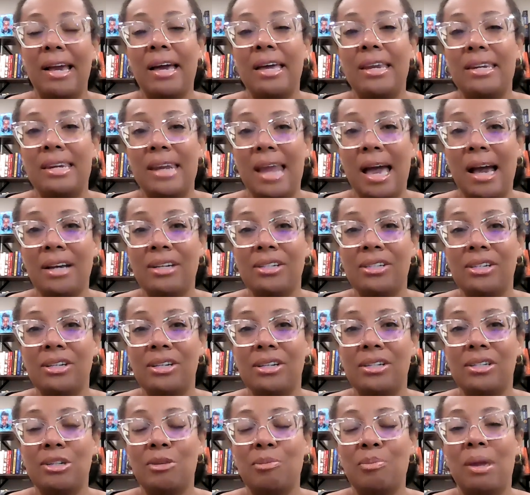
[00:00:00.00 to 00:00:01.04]
and
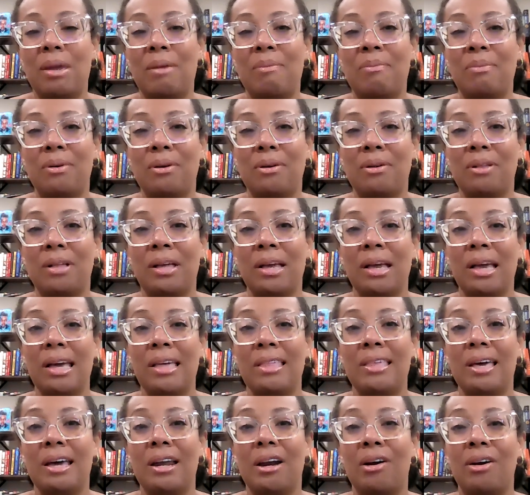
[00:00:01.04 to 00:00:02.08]
connection to people
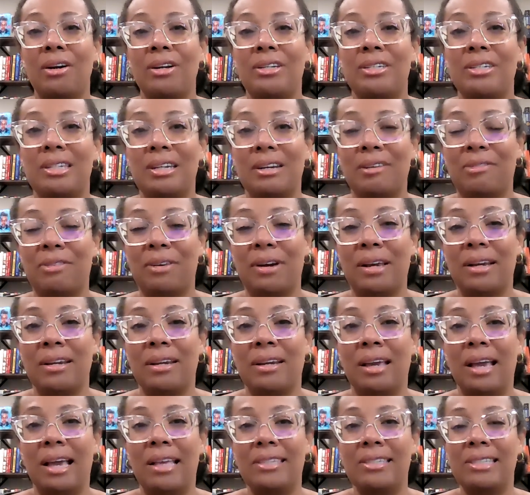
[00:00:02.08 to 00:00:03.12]
that are different.
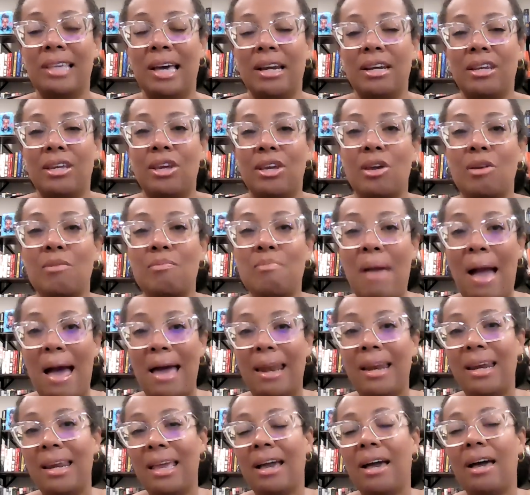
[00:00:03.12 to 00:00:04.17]
It's that
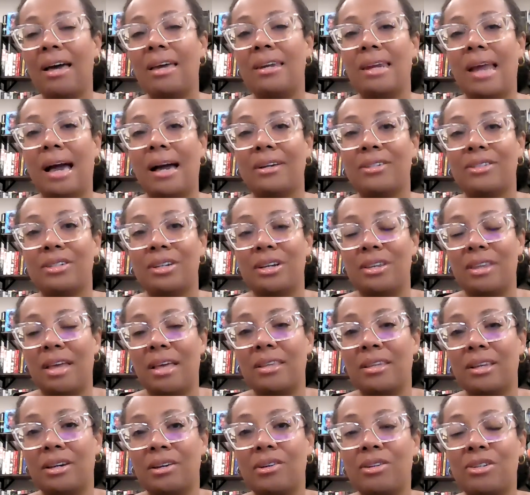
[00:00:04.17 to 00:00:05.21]
humanity connection
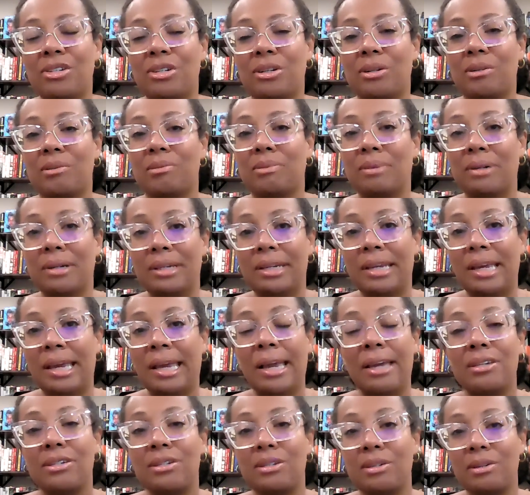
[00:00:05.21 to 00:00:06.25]
that literature really
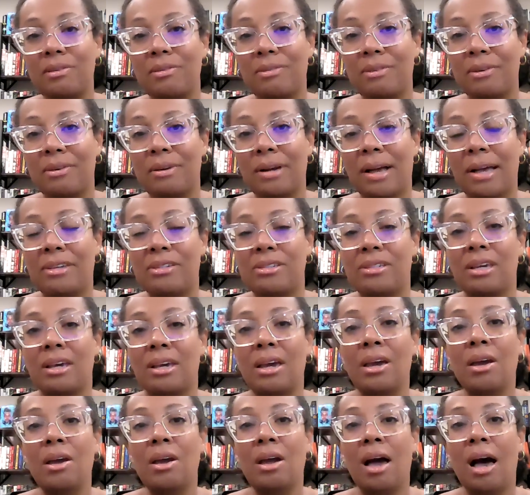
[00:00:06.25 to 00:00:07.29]
can do for us,
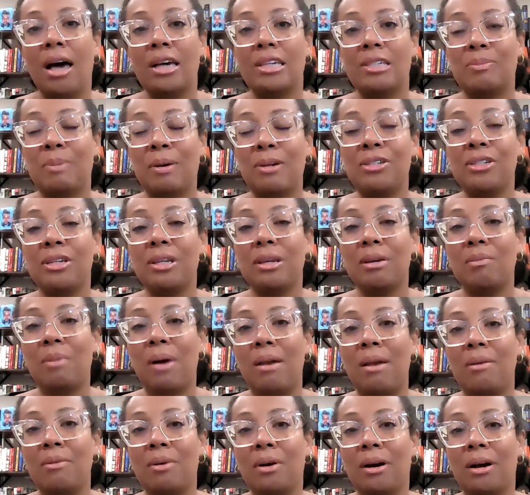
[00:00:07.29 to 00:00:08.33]
especially
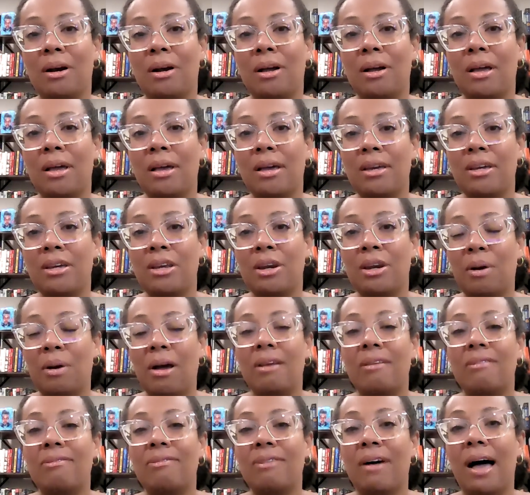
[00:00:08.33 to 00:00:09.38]
when we're,
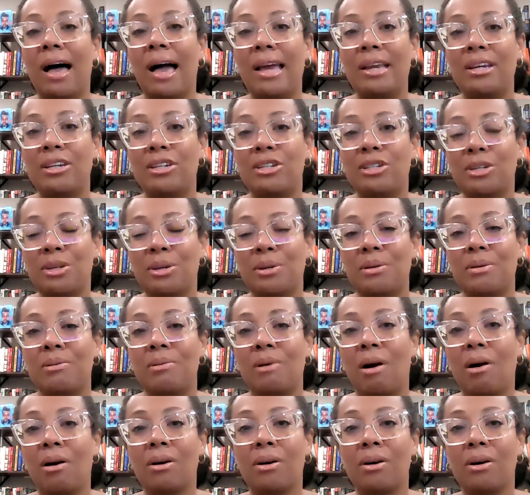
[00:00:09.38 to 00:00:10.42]
confined
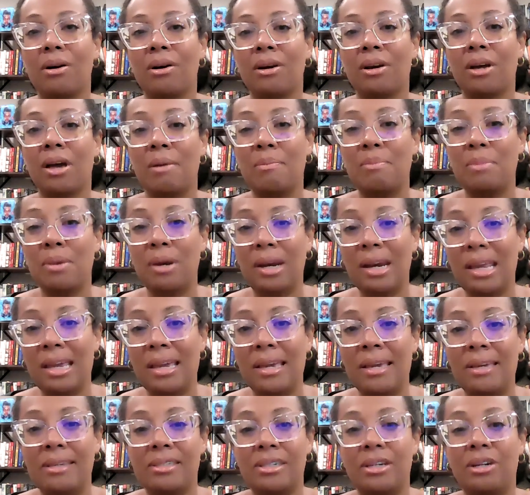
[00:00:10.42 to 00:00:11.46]
to our
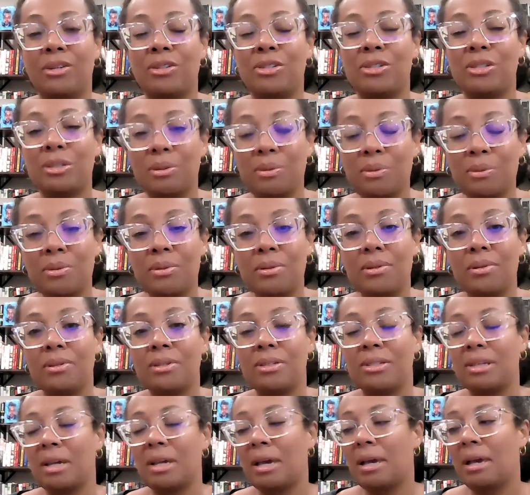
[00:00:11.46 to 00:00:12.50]
communities and our
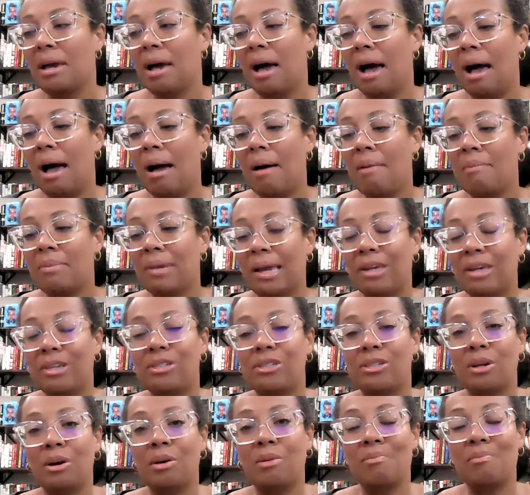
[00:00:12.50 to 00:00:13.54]
schools, like
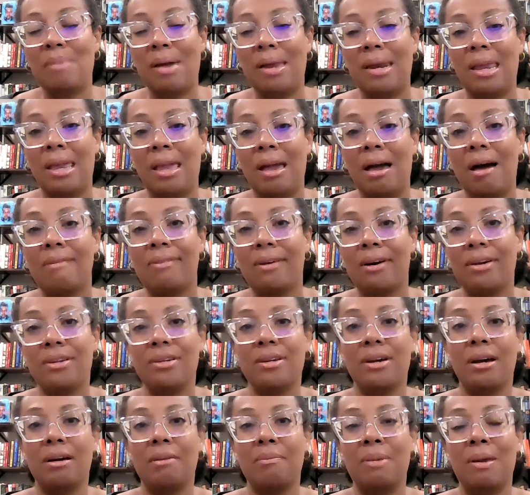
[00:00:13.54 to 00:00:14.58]
so many of our
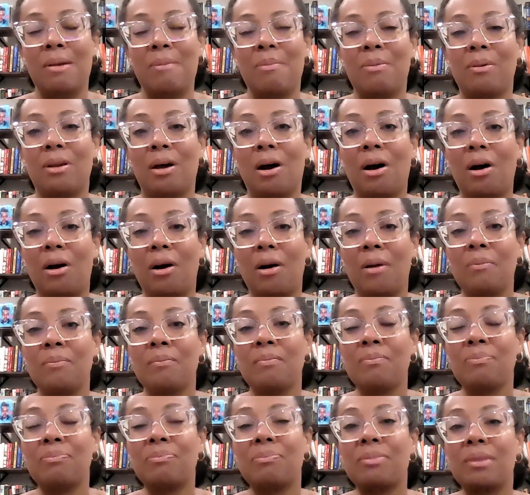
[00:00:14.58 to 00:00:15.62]
young people
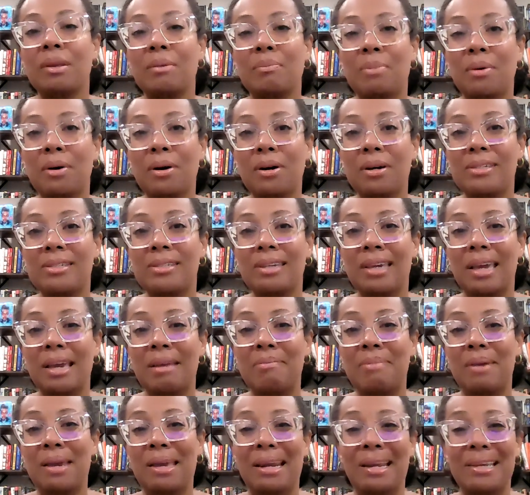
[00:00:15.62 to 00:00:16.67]
are. Books
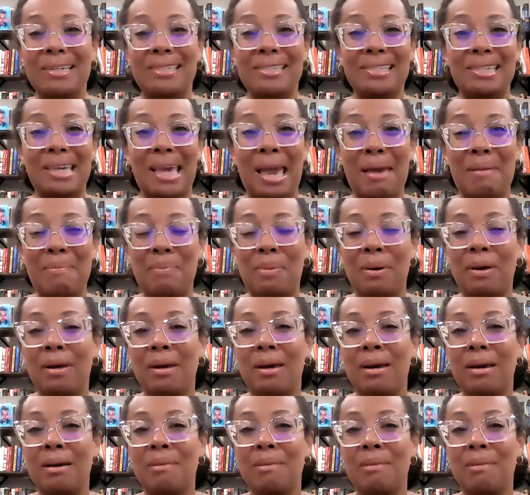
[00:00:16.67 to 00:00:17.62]
can be an escape.